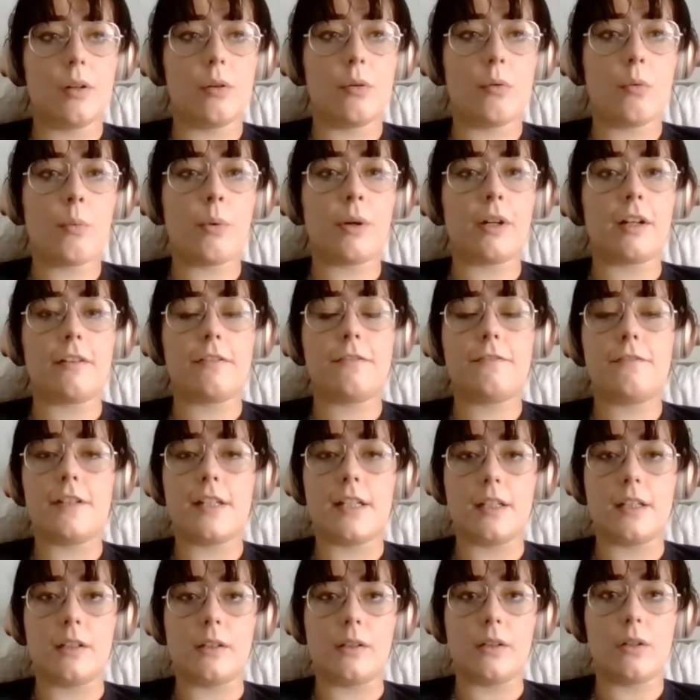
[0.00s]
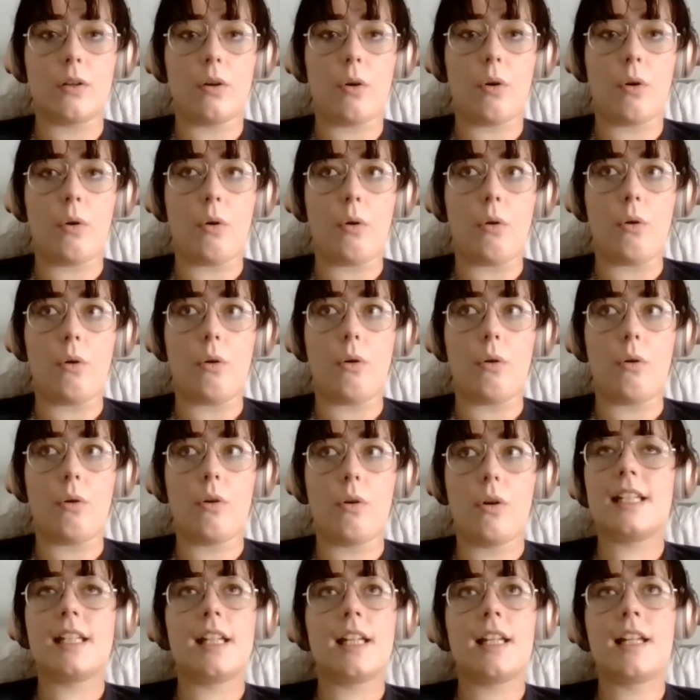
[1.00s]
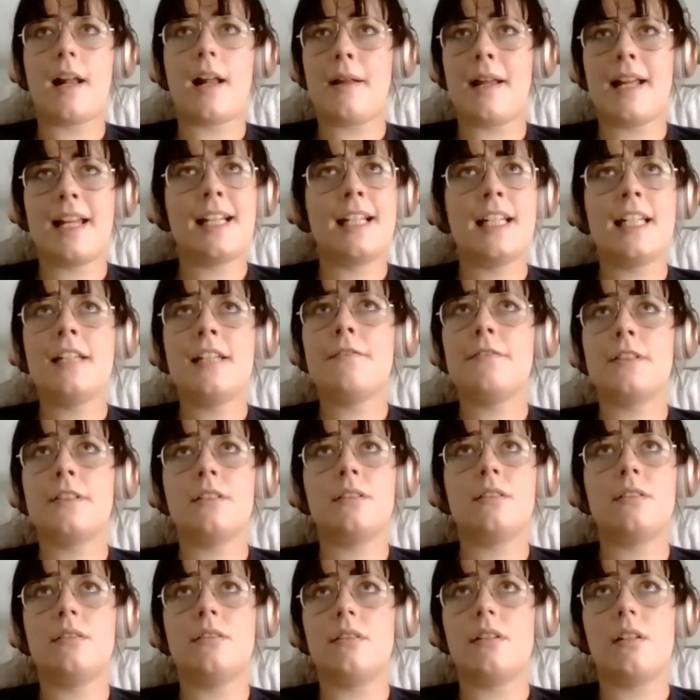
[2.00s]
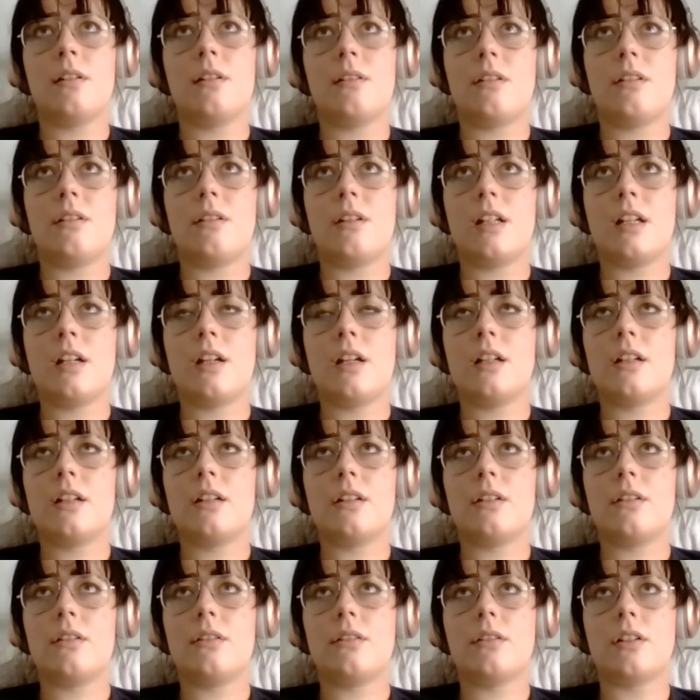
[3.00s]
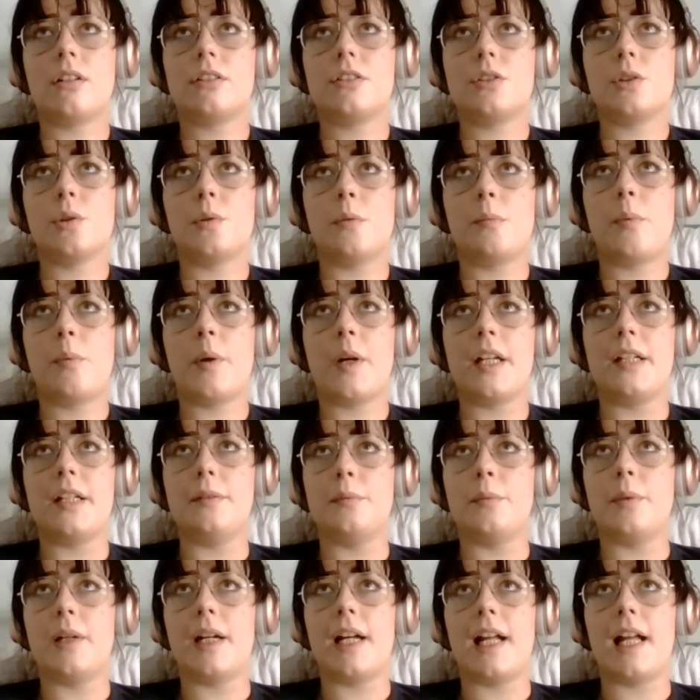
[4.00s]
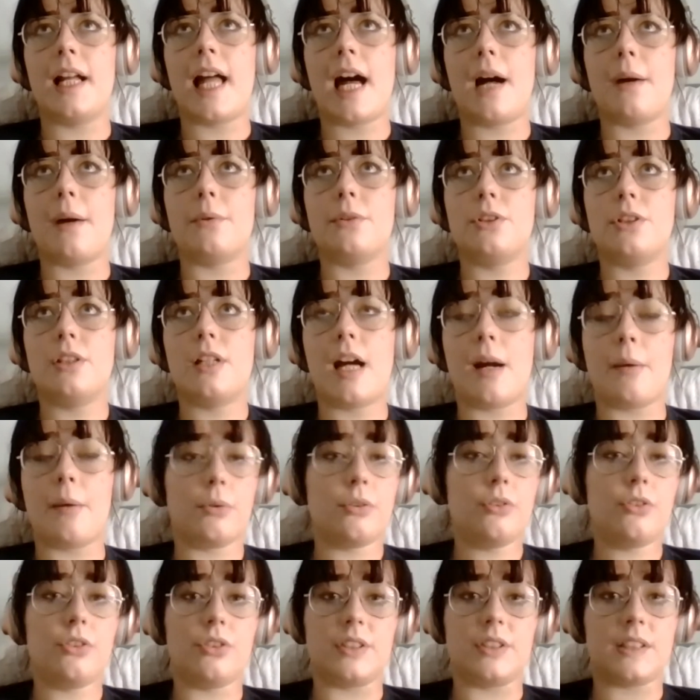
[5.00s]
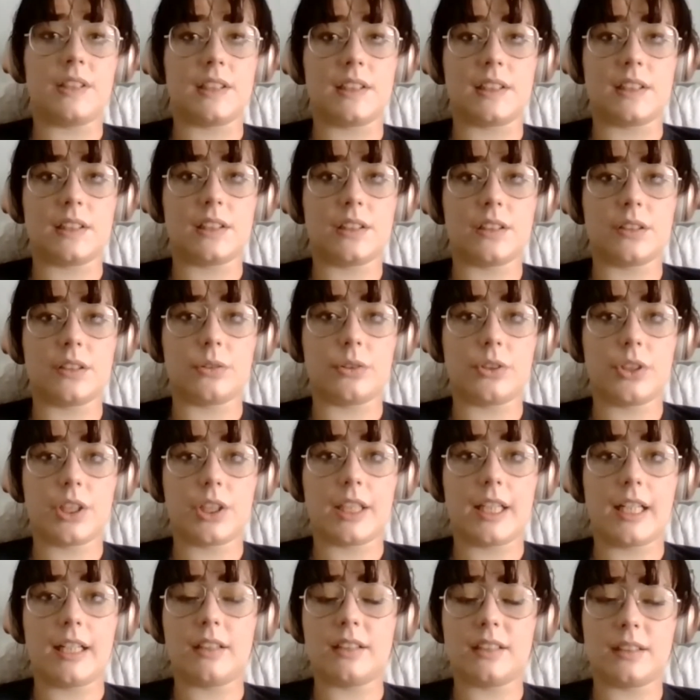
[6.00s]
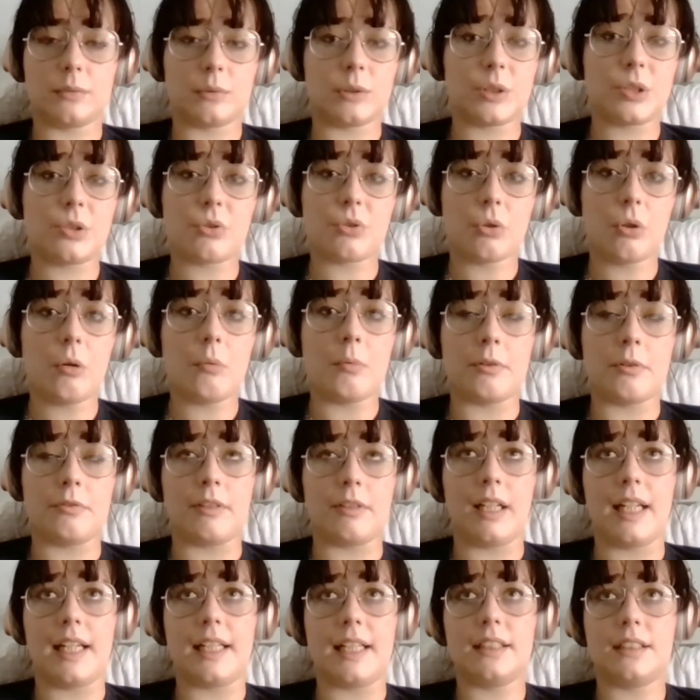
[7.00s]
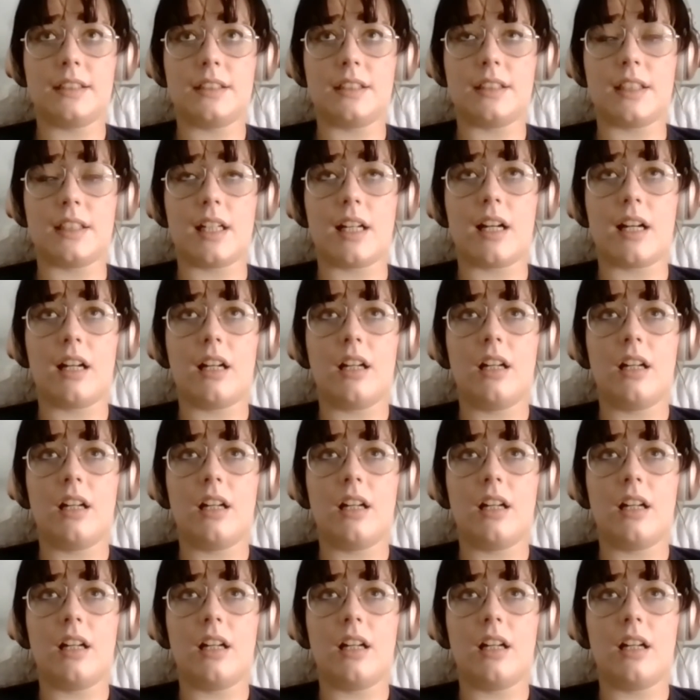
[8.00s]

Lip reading: what I feel, or it even it got to a point where I would just disassociate because it was trauma related to that.